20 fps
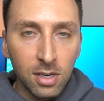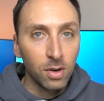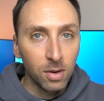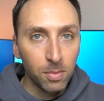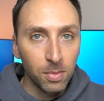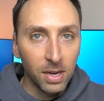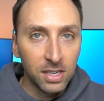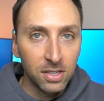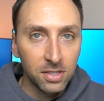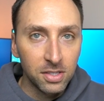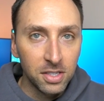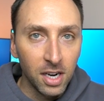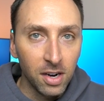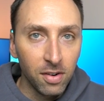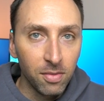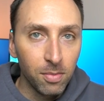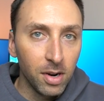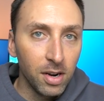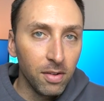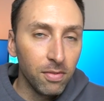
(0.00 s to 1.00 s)
Welcome back to the channel,
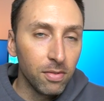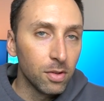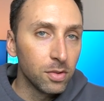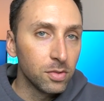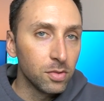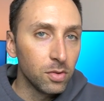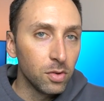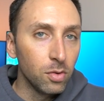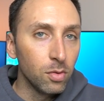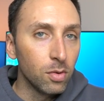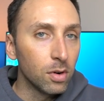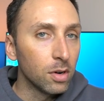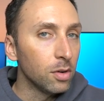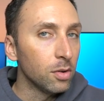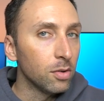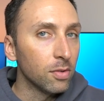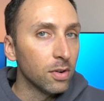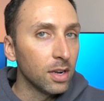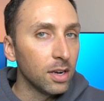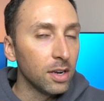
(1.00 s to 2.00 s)
everybody. For those of you who are
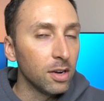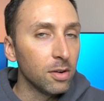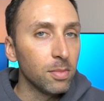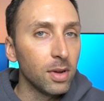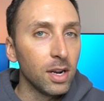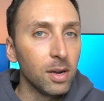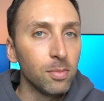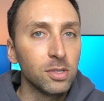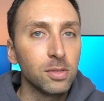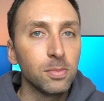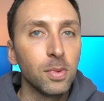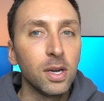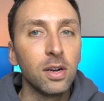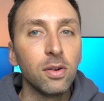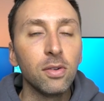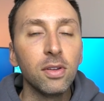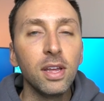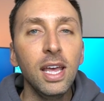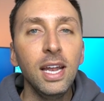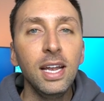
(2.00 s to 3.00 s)
new around here, my name is
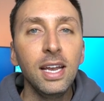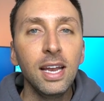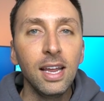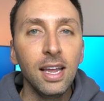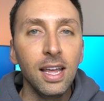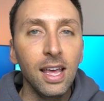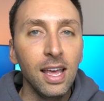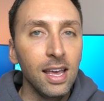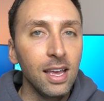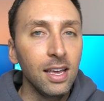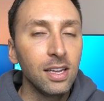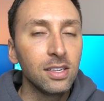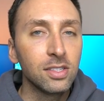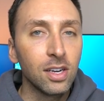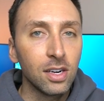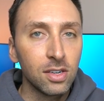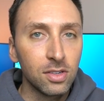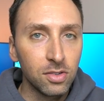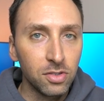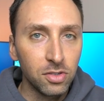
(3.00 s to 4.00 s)
Michael, AKA
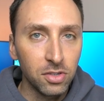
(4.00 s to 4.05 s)
Dr.